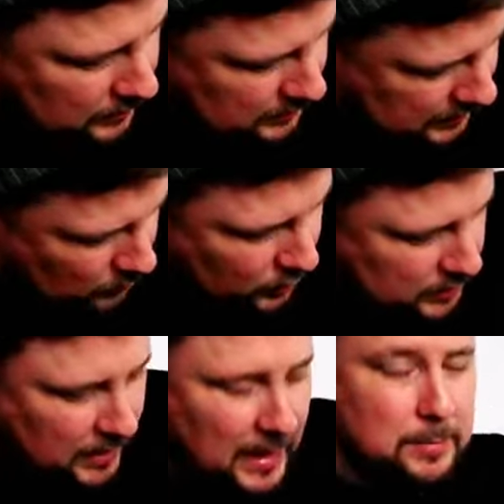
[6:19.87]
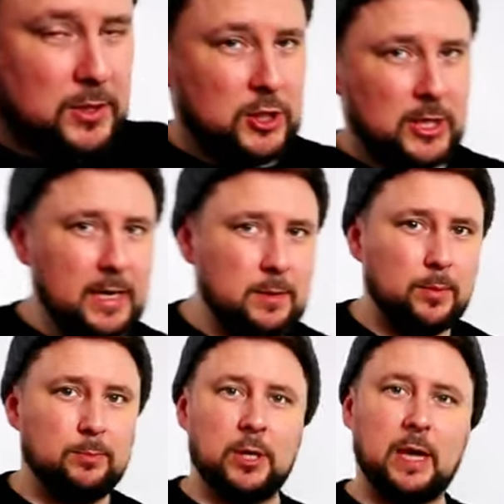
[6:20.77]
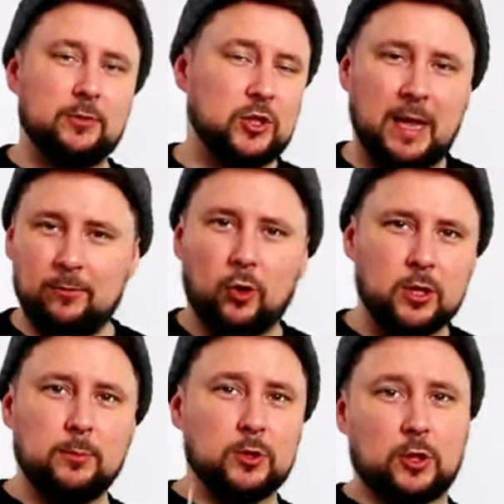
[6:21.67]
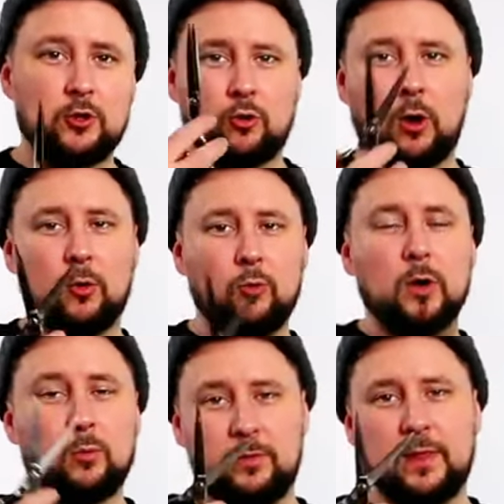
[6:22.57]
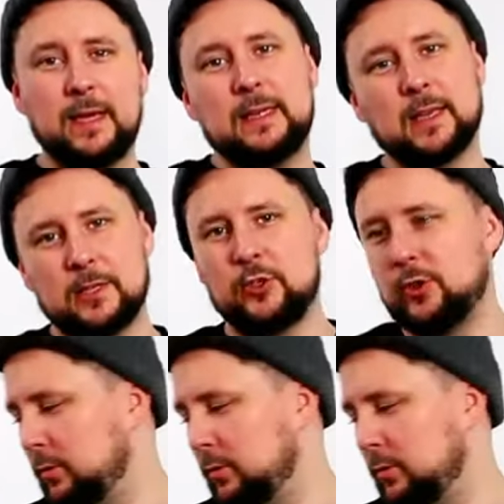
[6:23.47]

Still doesn't collapse the shape, but you just haven't got as much control with these as you